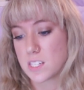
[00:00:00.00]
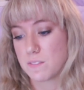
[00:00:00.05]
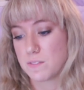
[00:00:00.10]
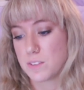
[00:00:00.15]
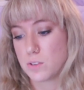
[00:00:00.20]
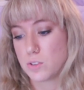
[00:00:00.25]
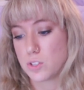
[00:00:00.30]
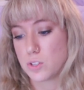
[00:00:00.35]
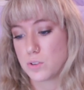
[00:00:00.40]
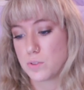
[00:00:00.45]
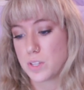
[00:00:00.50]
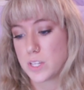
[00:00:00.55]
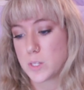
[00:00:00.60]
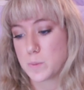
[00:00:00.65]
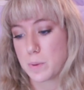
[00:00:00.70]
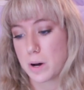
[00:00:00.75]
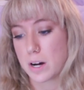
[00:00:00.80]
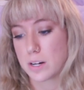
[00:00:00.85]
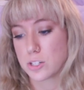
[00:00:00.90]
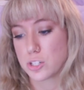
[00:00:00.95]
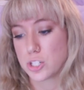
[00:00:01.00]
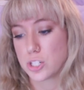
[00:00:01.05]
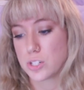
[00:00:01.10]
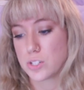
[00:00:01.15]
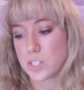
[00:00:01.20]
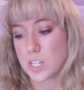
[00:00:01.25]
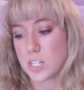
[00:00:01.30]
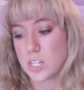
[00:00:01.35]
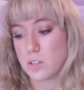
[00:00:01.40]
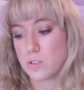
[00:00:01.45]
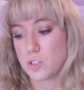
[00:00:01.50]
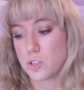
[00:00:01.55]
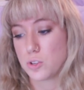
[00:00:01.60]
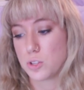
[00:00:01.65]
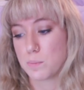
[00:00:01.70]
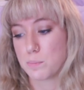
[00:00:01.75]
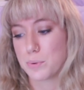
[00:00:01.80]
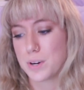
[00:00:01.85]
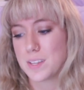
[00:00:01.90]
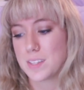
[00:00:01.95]
If you do these postures and you do
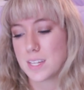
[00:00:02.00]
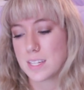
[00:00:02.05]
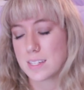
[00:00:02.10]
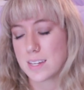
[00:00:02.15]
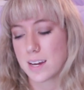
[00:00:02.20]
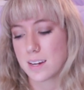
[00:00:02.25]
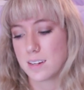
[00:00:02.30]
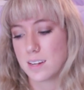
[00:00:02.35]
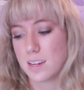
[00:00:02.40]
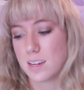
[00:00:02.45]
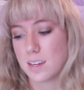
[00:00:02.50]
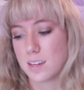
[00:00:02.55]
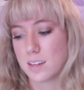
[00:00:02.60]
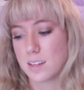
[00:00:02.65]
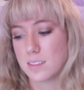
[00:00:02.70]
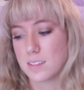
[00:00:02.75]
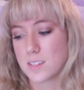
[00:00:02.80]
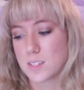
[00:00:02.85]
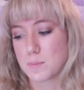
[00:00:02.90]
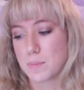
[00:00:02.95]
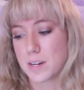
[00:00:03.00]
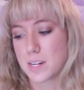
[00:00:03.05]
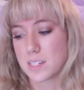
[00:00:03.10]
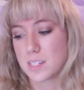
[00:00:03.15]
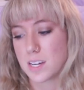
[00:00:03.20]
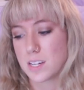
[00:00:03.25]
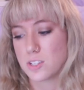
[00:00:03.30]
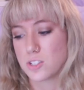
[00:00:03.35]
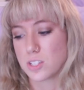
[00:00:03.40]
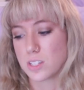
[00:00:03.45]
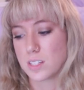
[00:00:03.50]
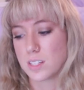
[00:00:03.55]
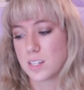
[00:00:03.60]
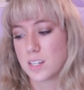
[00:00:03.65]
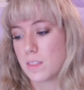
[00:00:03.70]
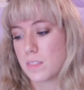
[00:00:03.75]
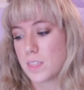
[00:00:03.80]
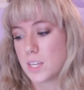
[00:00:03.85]
the breathing technique in this meditation,